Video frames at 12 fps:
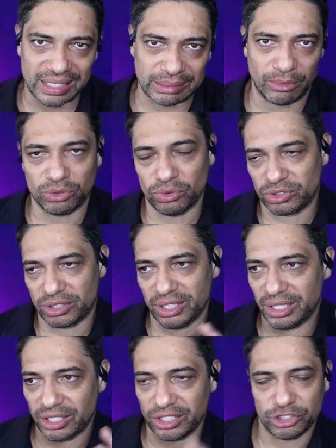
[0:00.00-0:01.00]
The model's
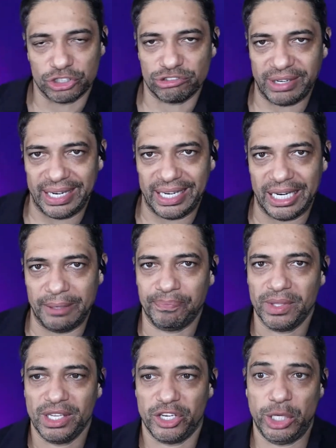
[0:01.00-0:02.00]
got its training,
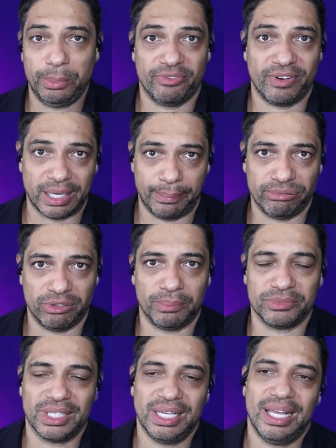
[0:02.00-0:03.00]
and you provide a
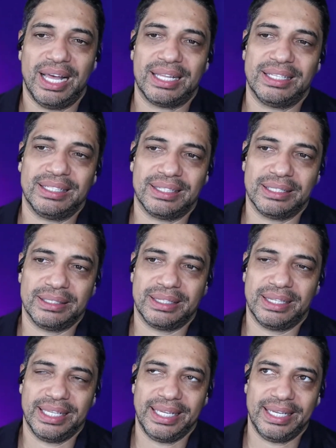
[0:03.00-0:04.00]
prompt. And
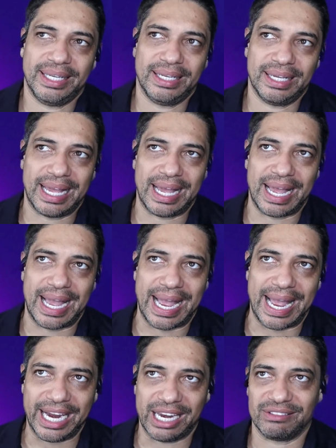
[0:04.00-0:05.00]
the
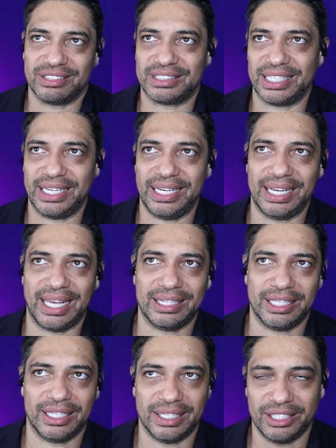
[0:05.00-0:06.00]
accuracy and
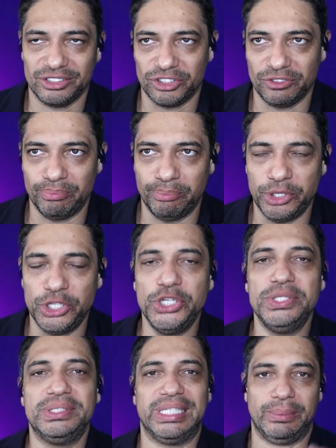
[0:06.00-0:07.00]
the sort of
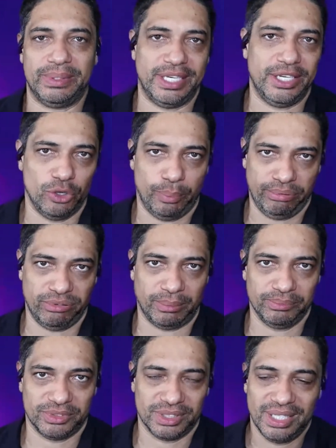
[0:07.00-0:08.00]
beauty within your
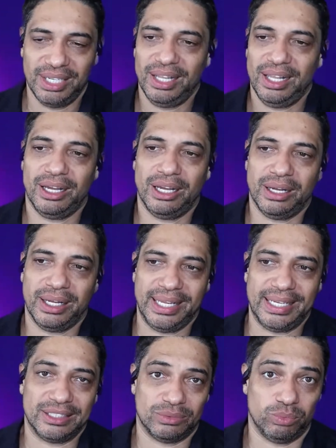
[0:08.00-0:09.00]
prompt
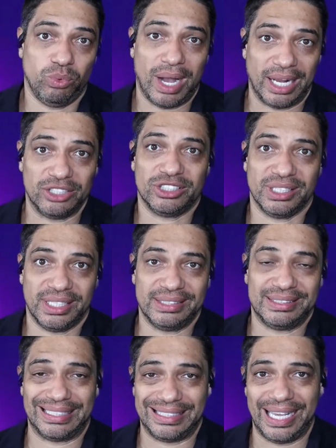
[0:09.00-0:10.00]
is what actually
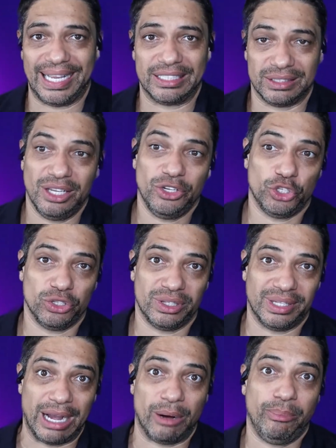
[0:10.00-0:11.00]
dictates
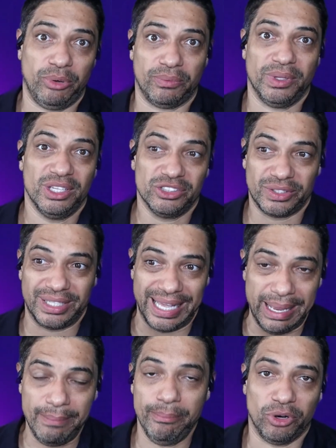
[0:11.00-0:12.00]
the output. So your
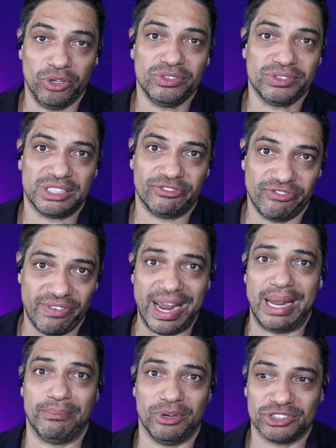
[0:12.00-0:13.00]
input is very
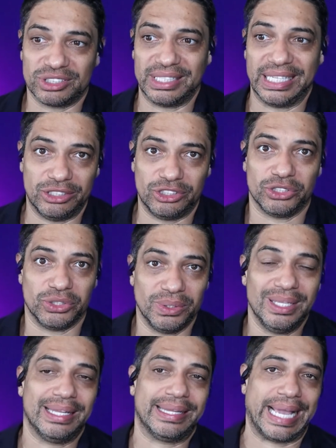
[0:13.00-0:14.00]
much linked to
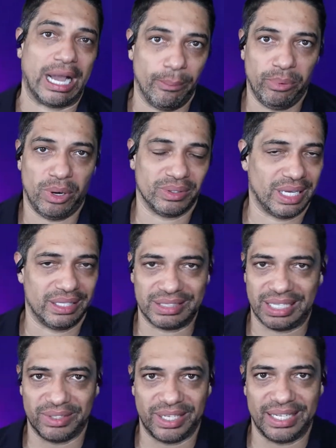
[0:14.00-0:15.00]
the output, like
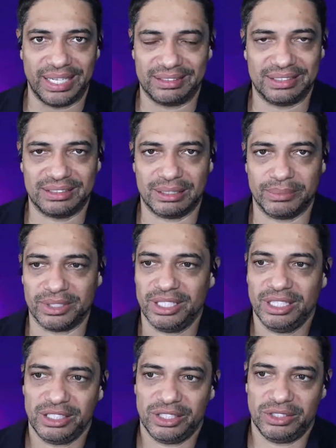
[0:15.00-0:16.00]
as any system that
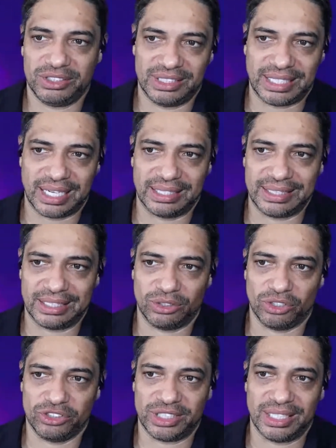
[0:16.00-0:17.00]
uses this kind of
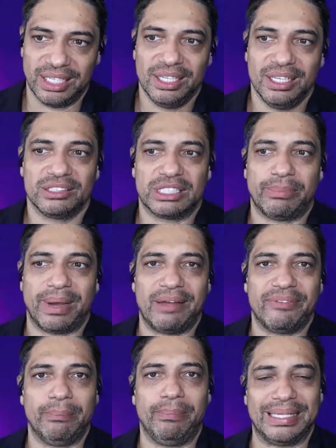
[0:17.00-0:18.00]
technology. So by
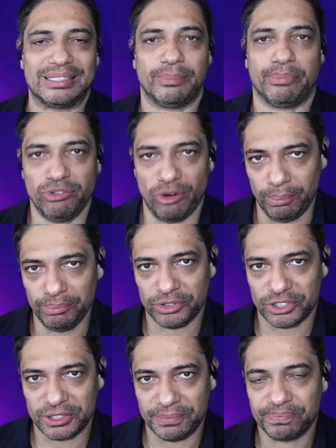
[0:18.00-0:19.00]
having better
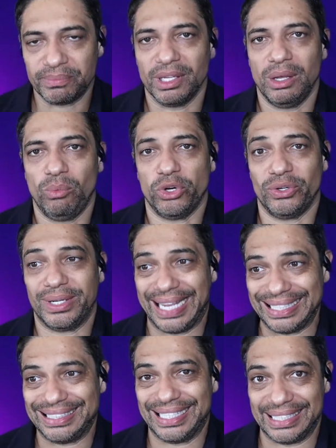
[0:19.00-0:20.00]
prompts, what you're
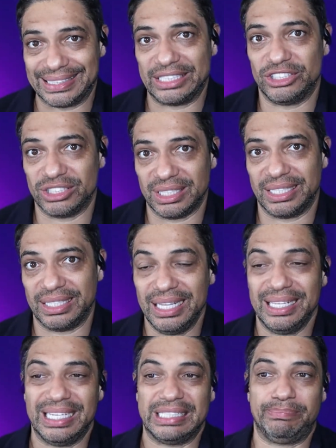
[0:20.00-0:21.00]
getting essentially
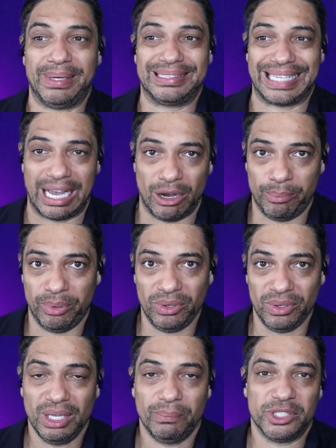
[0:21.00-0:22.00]
is better output,
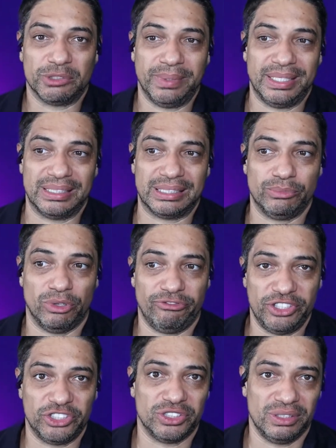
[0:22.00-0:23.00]
which means it's more
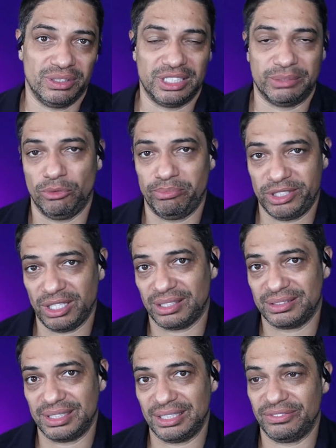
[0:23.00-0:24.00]
efficient, it's more
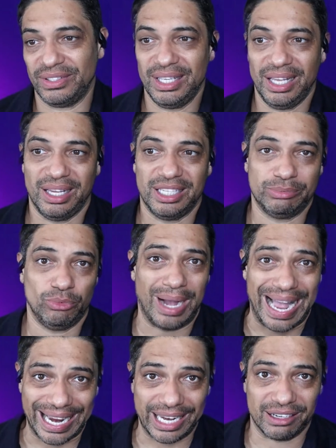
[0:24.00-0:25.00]
productive, it's more
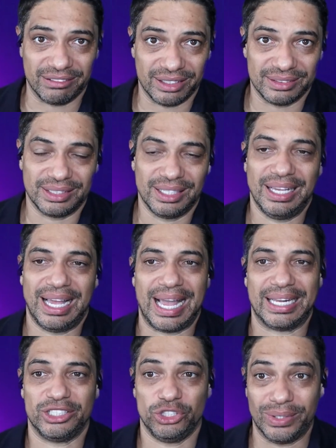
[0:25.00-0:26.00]
accurate,
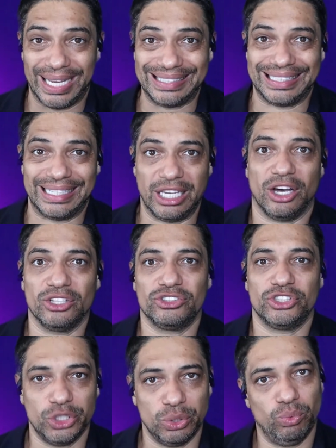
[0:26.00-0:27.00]
and you're getting the answer
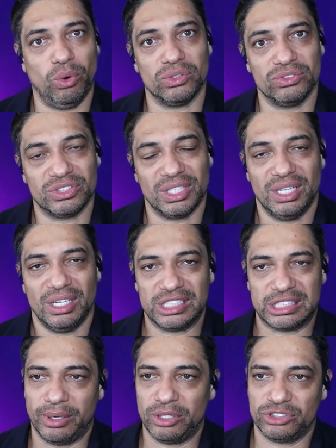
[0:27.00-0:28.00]
you want as
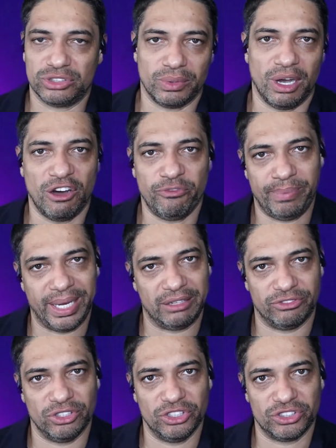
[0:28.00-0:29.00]
opposed to a half-baked
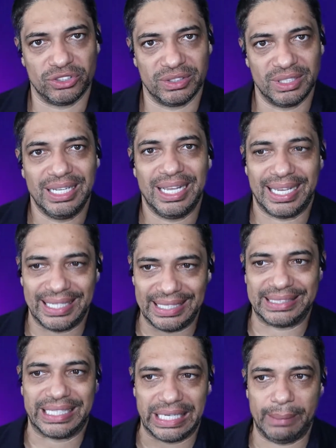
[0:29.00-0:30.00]
version and you need
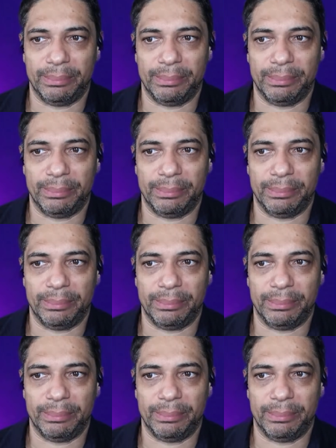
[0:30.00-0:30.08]
to keep